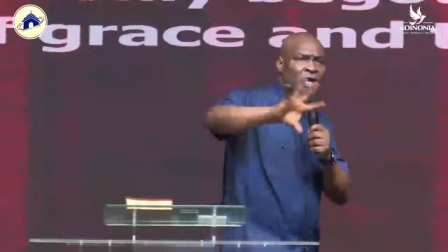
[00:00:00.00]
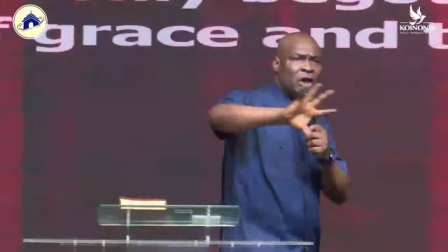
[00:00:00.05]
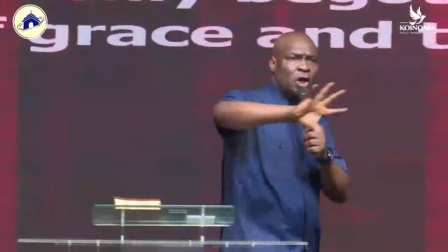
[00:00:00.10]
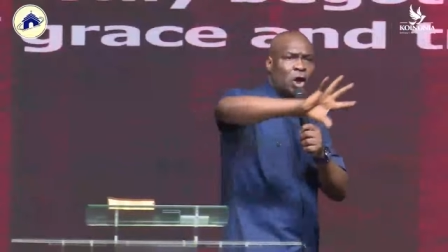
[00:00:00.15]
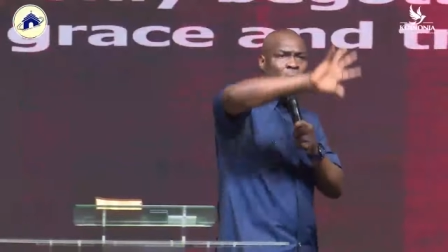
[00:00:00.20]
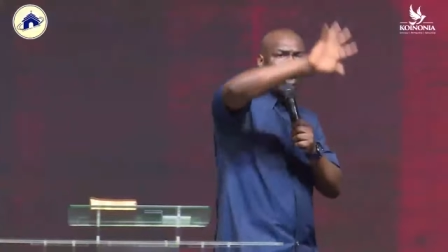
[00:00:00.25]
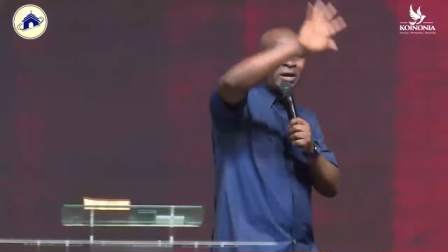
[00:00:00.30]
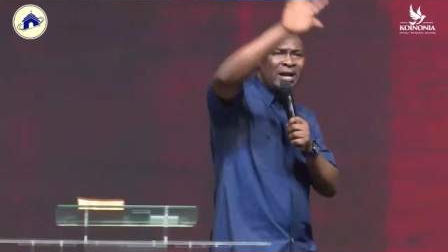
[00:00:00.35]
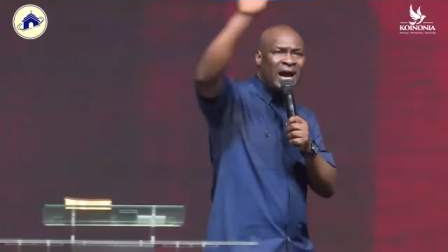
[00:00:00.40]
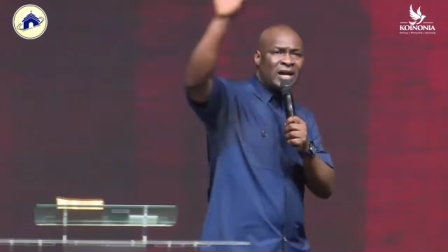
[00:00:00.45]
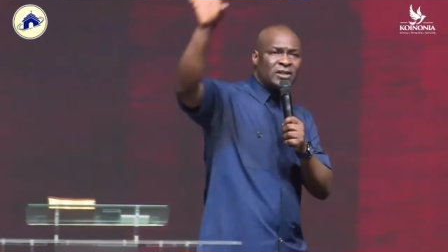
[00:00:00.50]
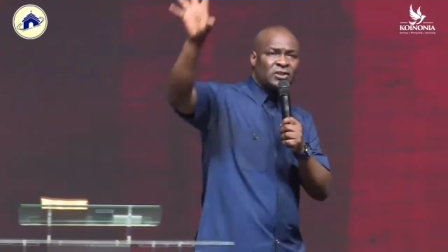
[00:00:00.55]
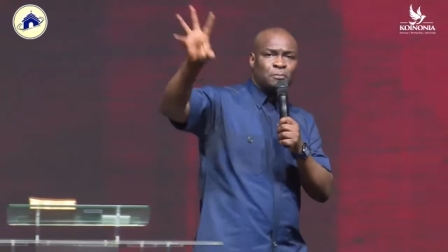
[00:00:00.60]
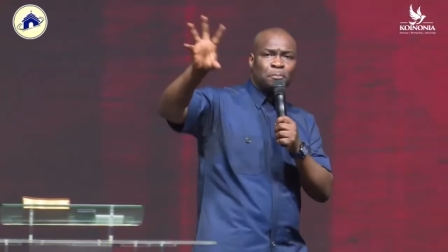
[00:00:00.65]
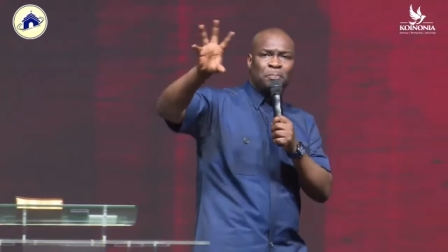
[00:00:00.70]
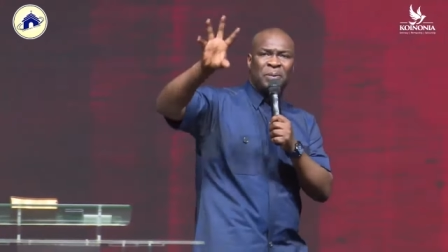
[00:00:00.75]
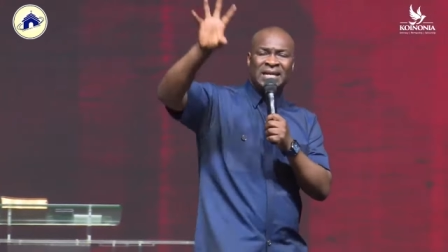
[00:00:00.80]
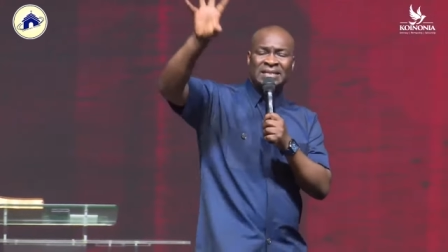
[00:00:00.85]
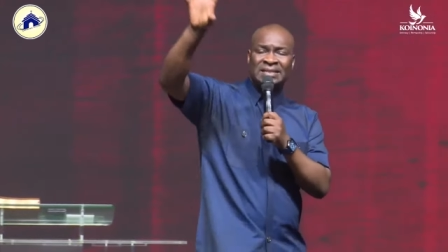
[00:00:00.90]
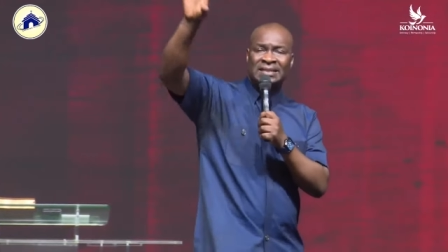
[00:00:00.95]
God has
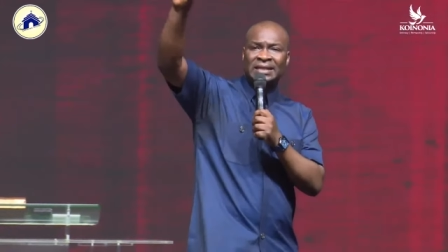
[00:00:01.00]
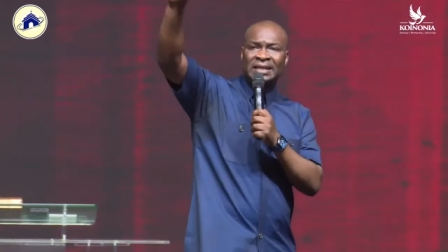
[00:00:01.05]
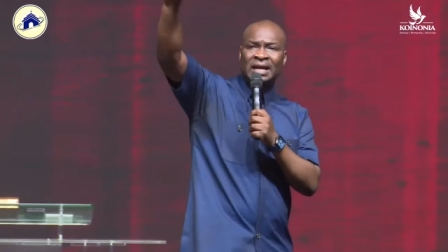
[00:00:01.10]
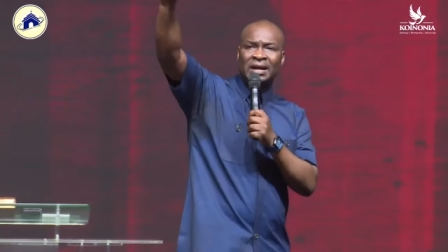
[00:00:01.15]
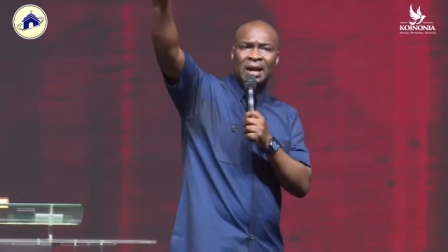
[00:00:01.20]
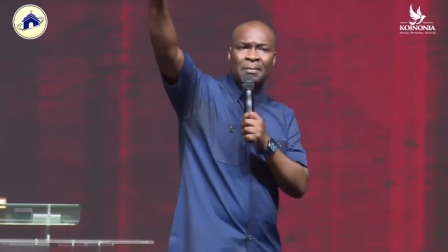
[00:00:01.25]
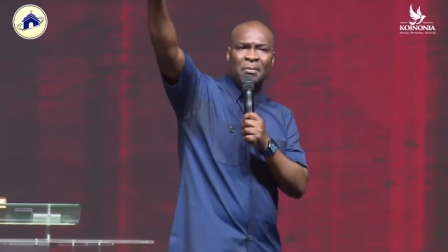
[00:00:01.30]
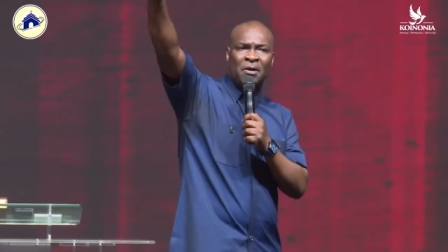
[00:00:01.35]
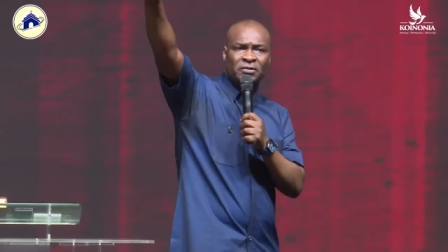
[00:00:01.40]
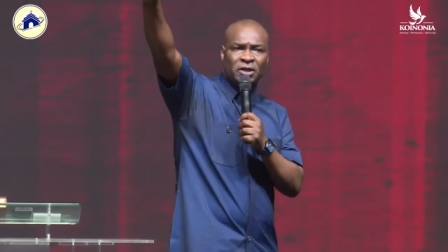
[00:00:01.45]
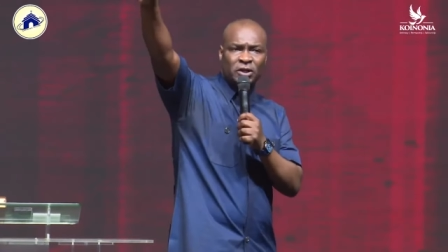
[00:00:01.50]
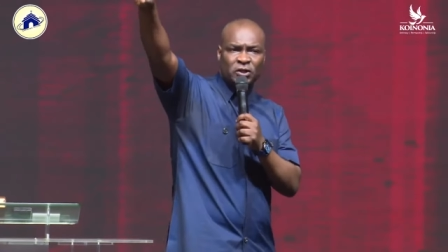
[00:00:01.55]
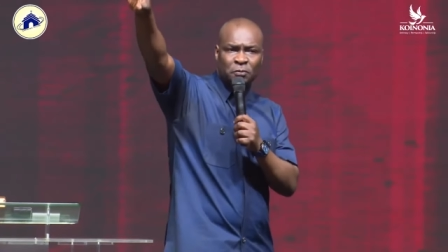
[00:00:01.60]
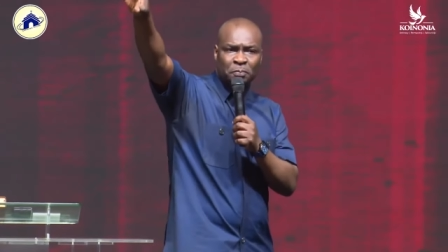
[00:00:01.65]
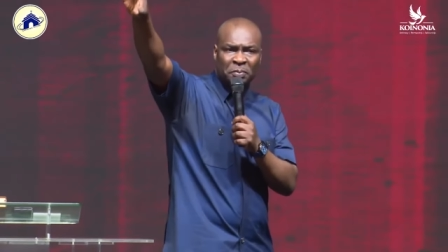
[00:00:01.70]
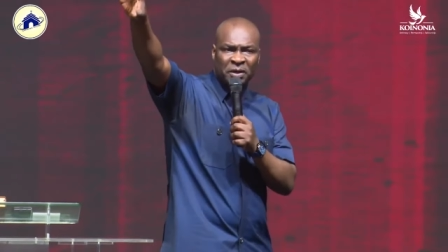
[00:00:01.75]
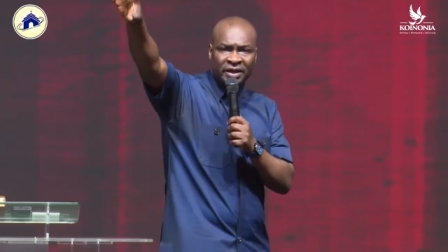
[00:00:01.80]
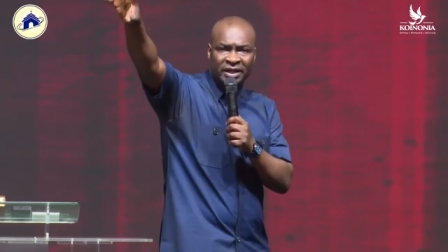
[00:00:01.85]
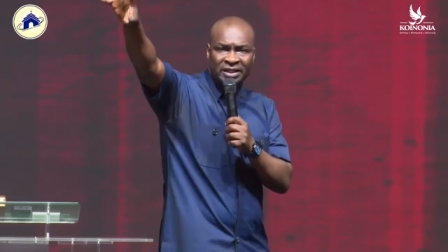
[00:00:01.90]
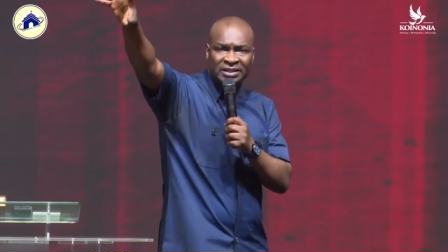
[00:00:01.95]
placed in the realm of the
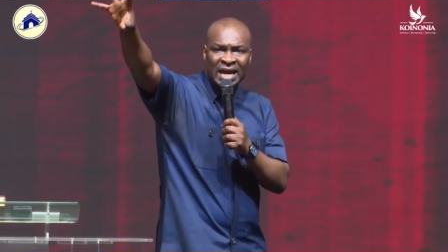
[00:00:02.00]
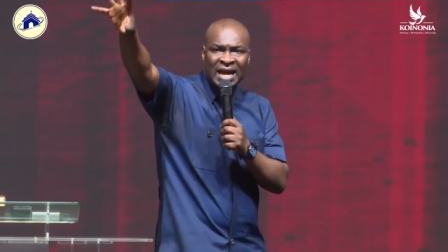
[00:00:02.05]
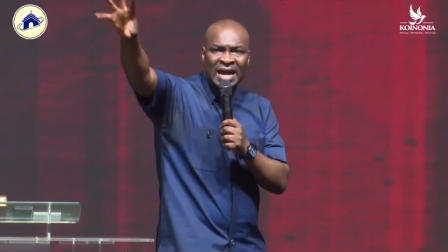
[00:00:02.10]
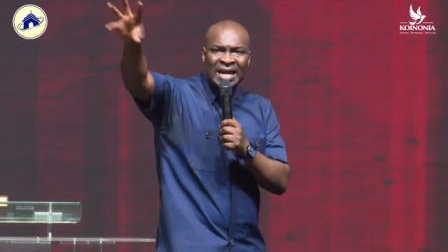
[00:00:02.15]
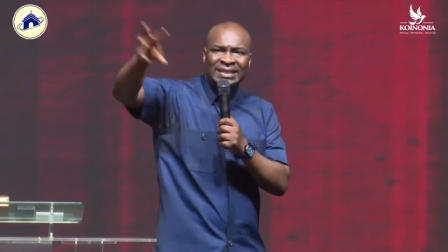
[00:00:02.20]
spirit